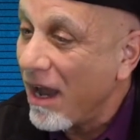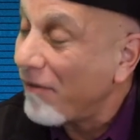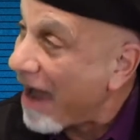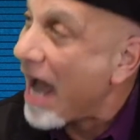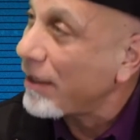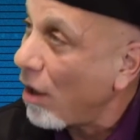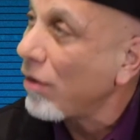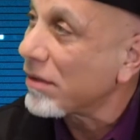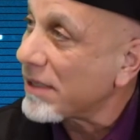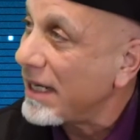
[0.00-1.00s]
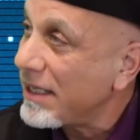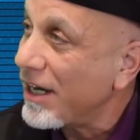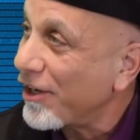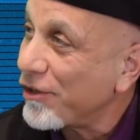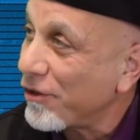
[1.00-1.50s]
of hot coals,
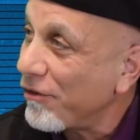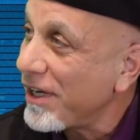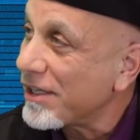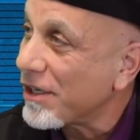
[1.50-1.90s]
1,800 degrees.